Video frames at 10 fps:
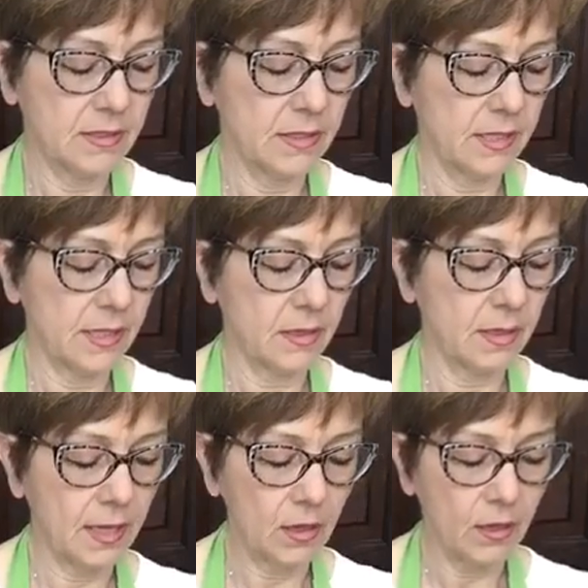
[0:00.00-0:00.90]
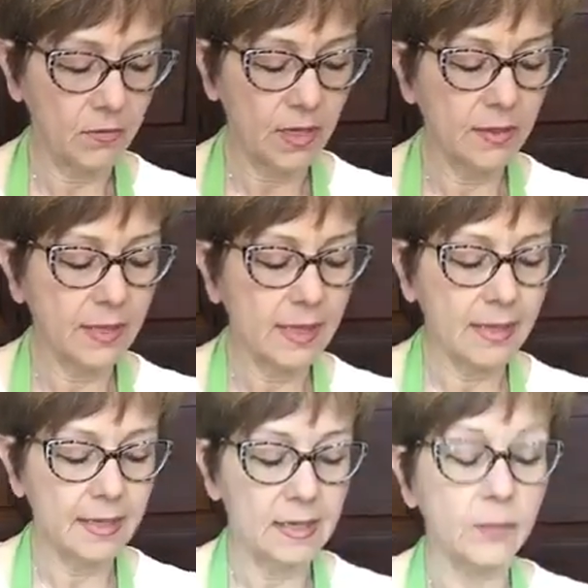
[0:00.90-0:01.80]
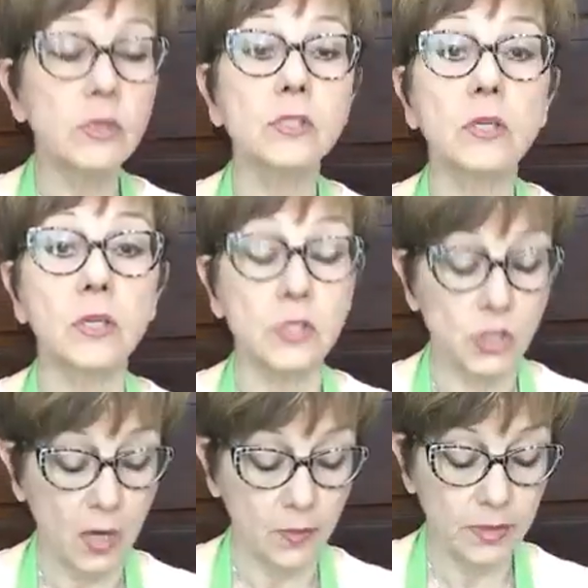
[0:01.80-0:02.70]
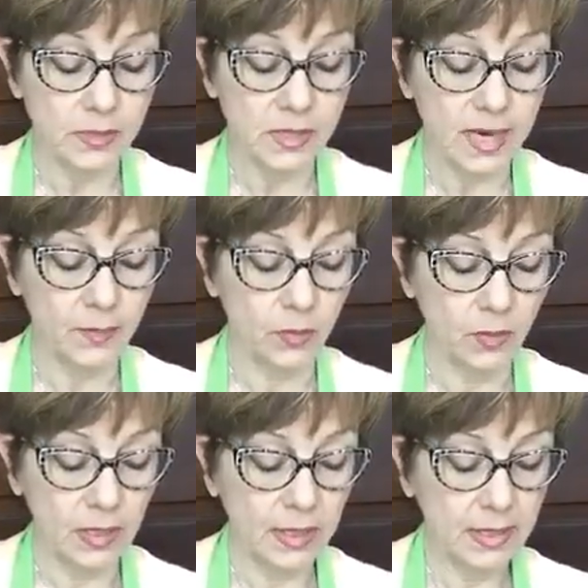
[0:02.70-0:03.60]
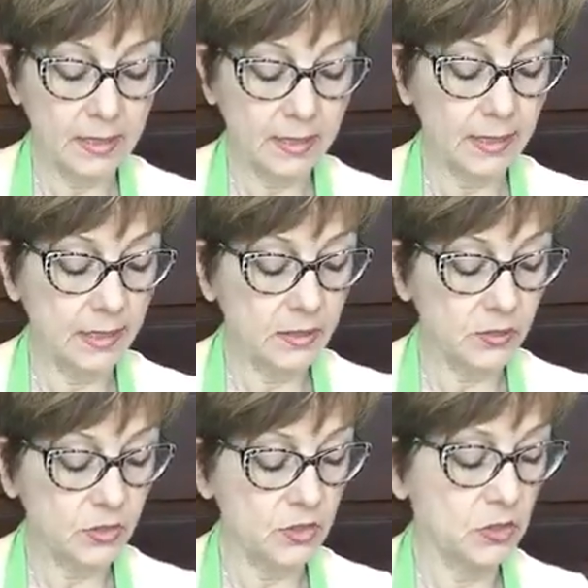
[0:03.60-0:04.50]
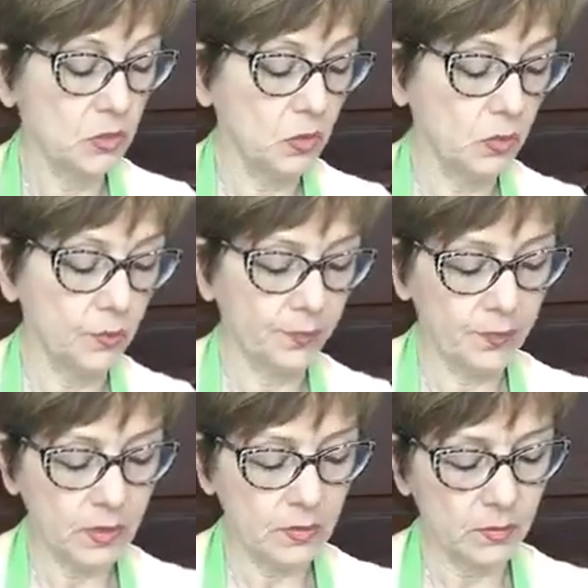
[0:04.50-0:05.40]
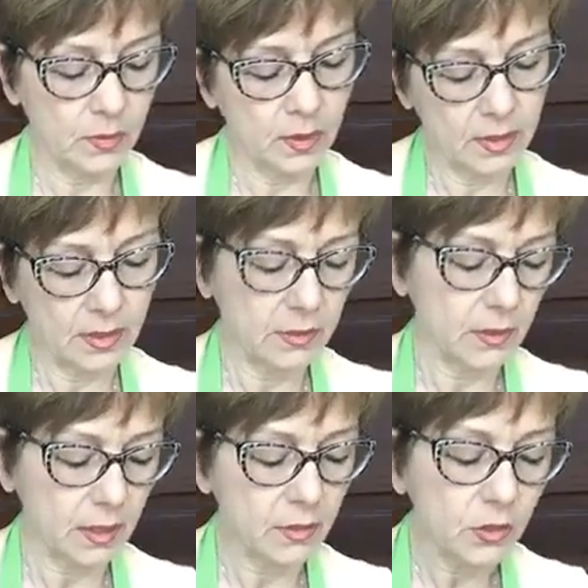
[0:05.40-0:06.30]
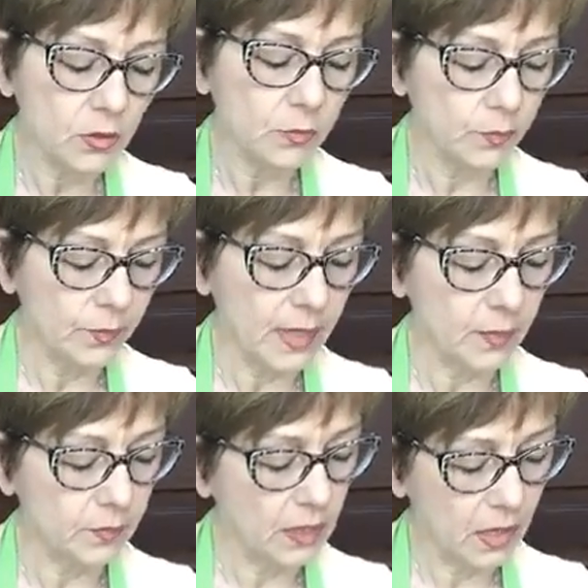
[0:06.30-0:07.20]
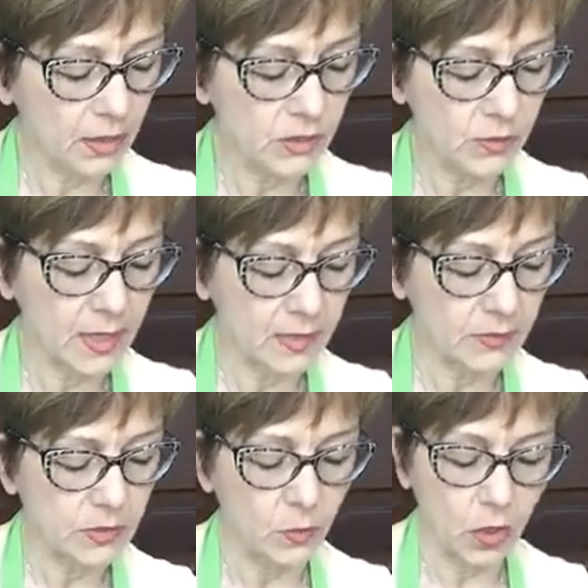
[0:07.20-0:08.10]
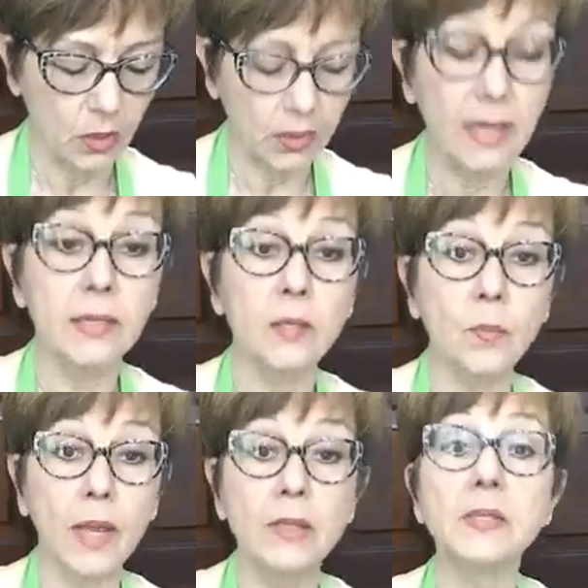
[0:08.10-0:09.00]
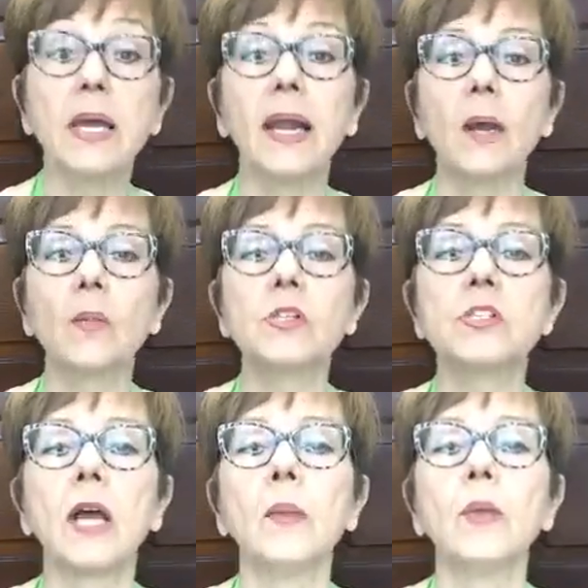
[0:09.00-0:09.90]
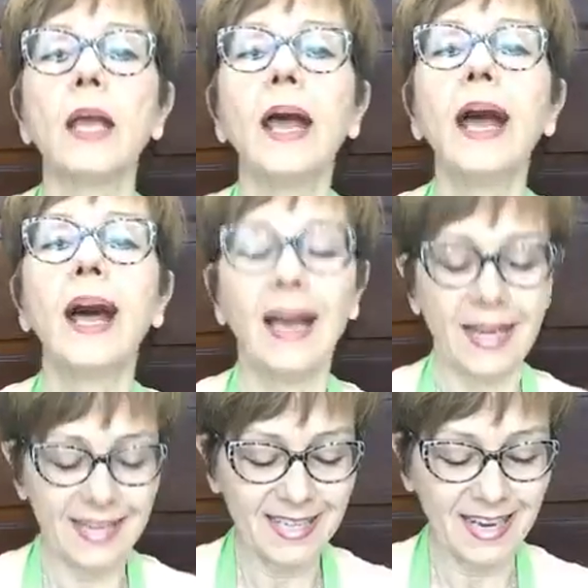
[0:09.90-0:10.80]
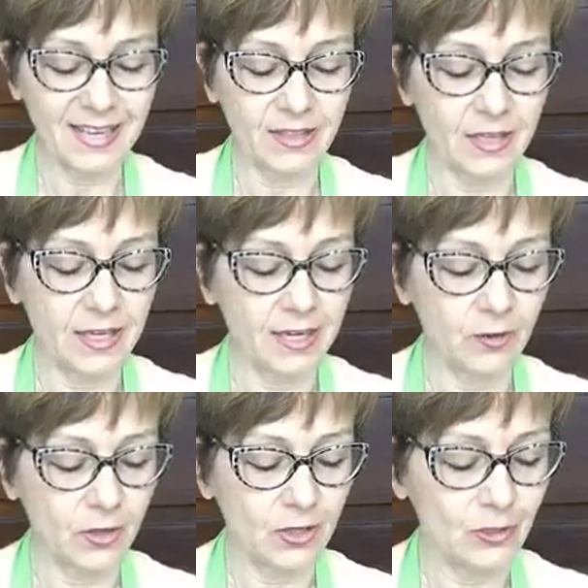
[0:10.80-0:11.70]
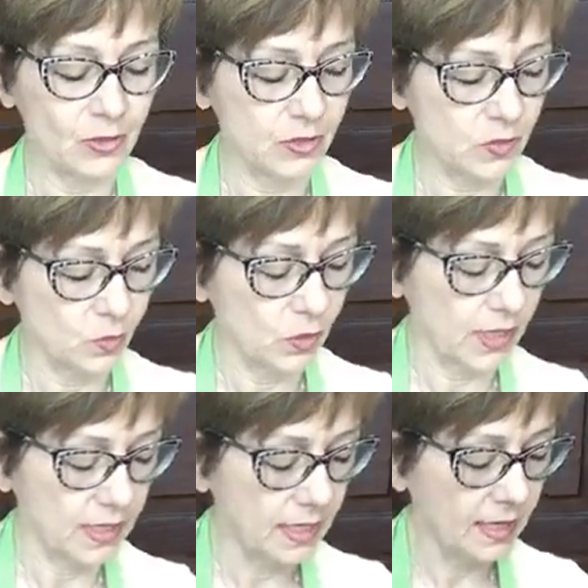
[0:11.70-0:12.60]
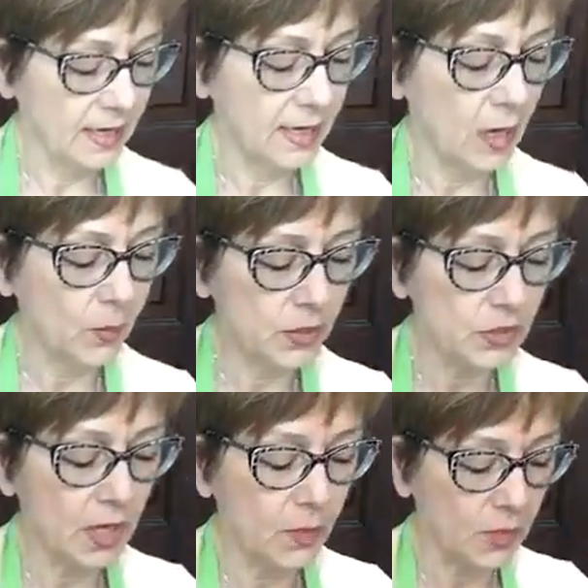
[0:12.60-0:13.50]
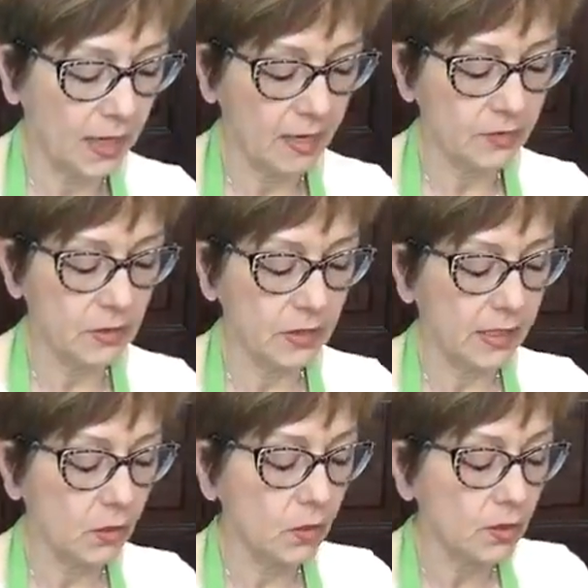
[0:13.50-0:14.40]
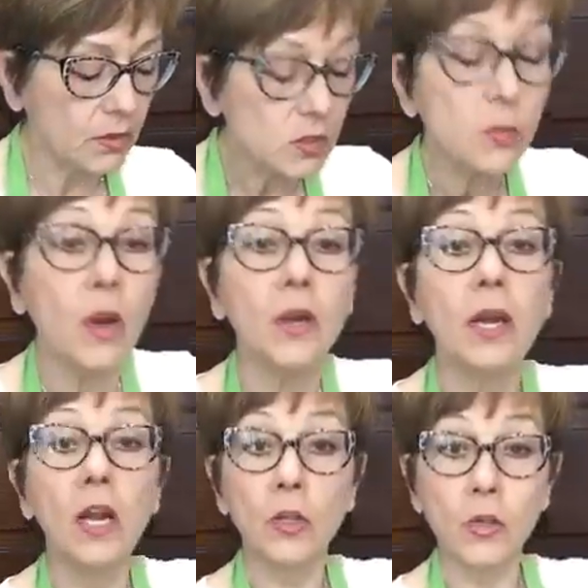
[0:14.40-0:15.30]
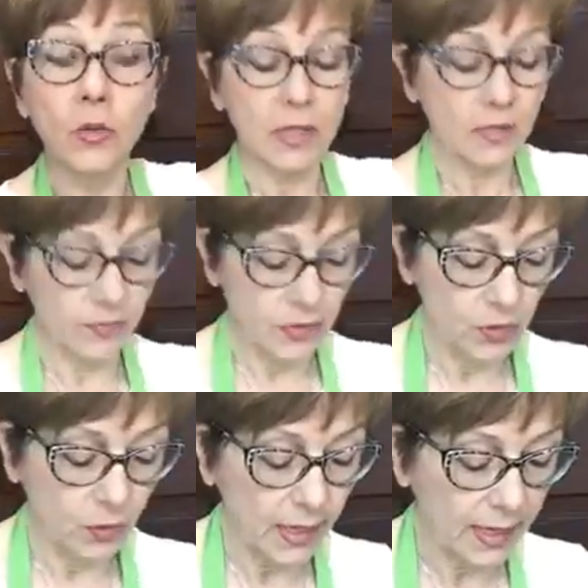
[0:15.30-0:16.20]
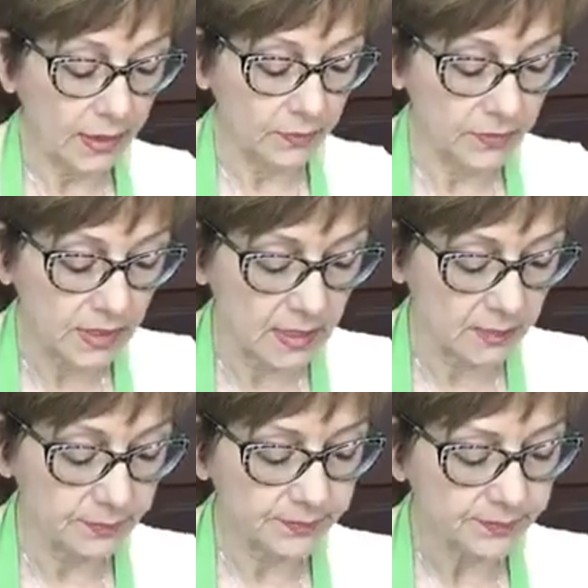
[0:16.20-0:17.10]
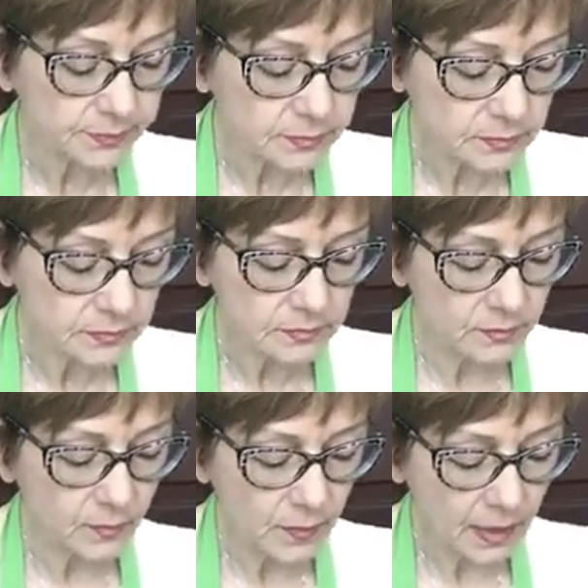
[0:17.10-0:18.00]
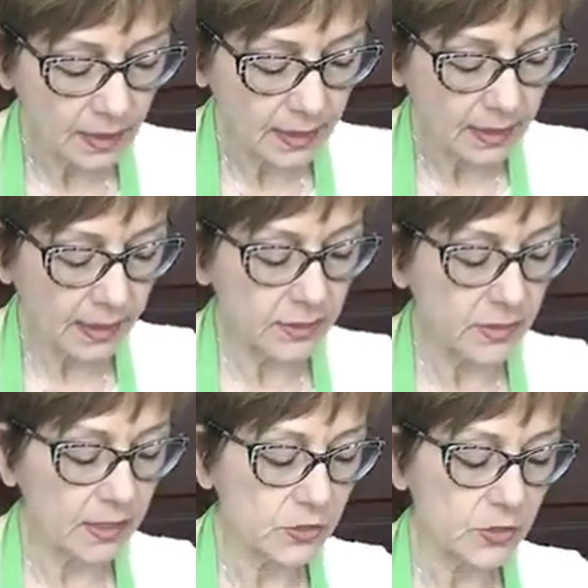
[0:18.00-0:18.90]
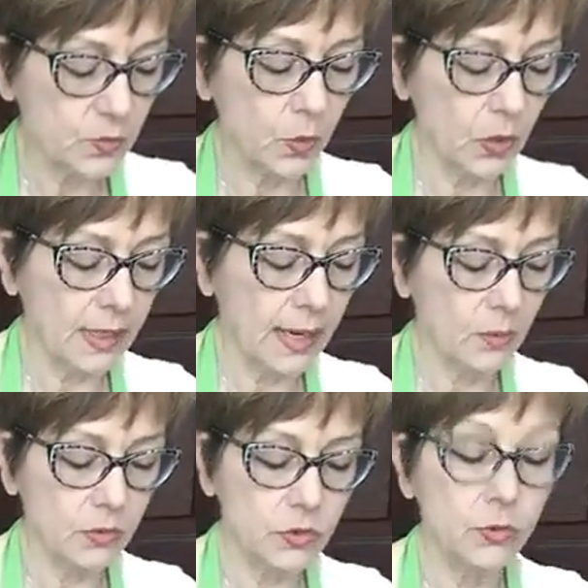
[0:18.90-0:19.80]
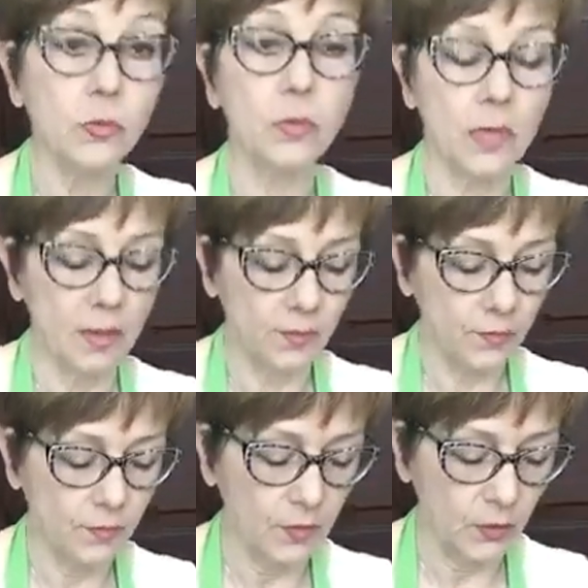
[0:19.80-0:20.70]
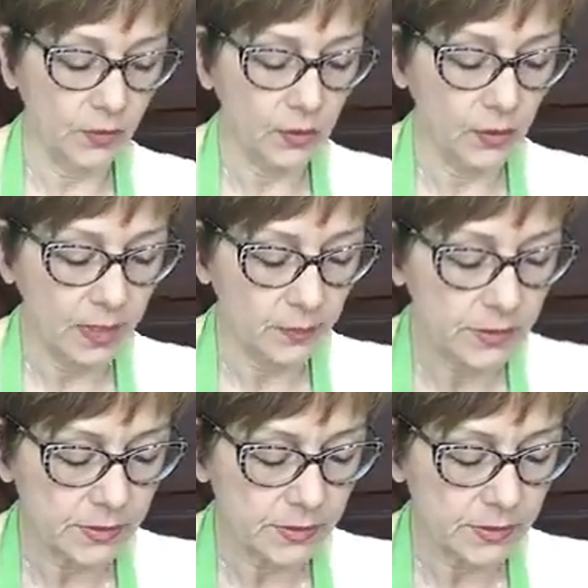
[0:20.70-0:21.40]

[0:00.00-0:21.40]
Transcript: Take that off, and then I'm just going to chop this apple into, you could make them large, make them small, kind of depends on how much time you, hi Kathy, how are you this morning? How much time you have to let it cook. This part you can even do ahead of time, and then just pull it out to fill the crepes.